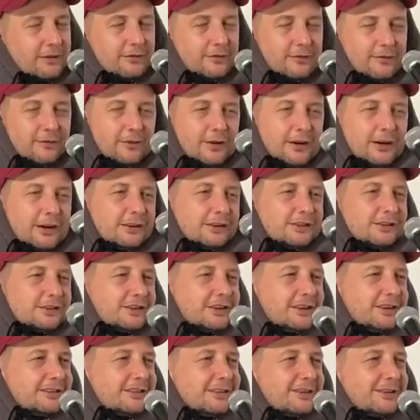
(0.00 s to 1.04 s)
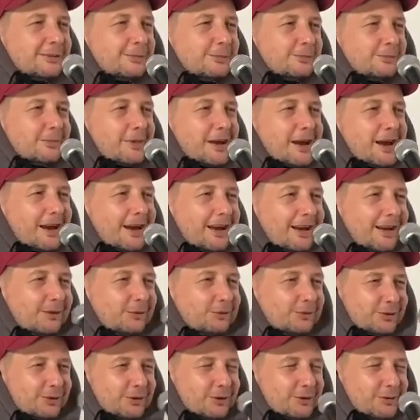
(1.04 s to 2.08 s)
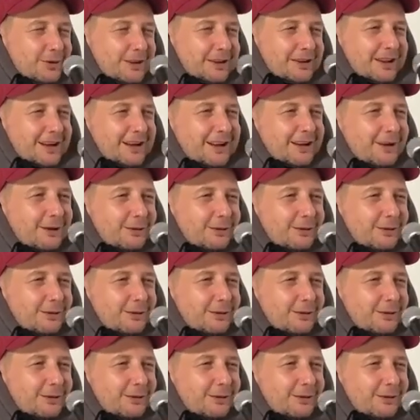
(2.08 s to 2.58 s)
Fucking Shantan the man. We'll talk about that, homie.